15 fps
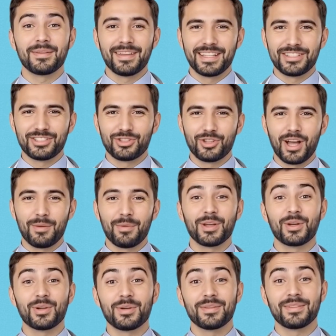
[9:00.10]
It's
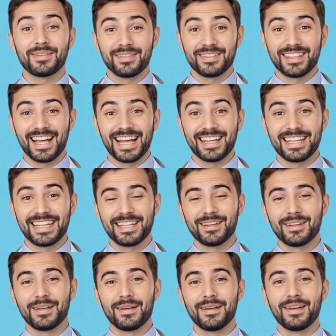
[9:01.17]
tropical, tangy,
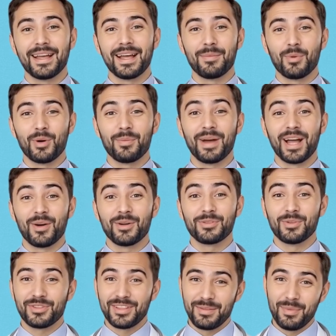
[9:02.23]
and more
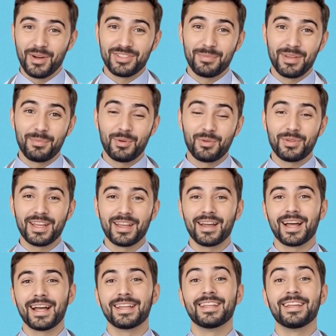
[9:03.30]
powerful than most people
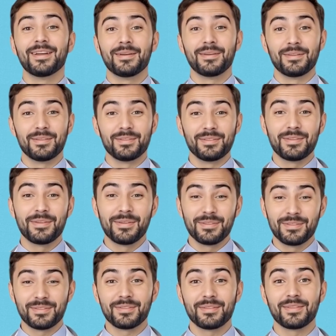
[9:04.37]
realize.
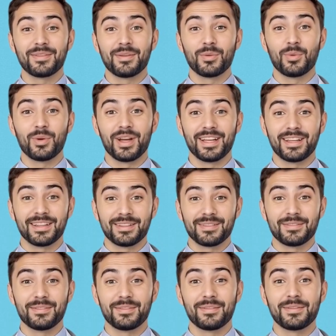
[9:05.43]
1.
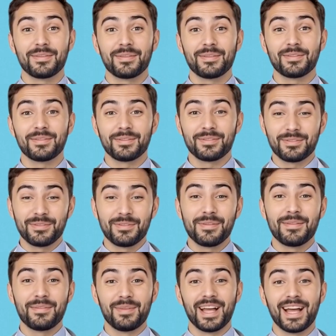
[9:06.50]

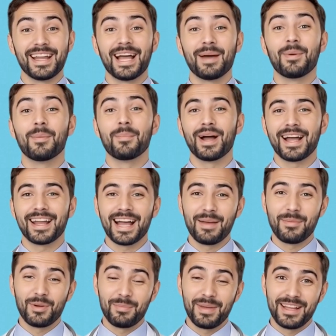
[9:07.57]
Pineapple.
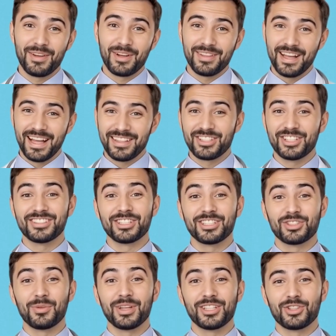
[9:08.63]
Pineapple may look like just a
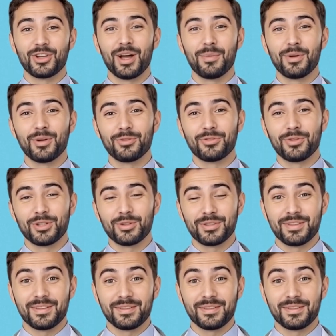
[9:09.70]
sweet tropical fruit,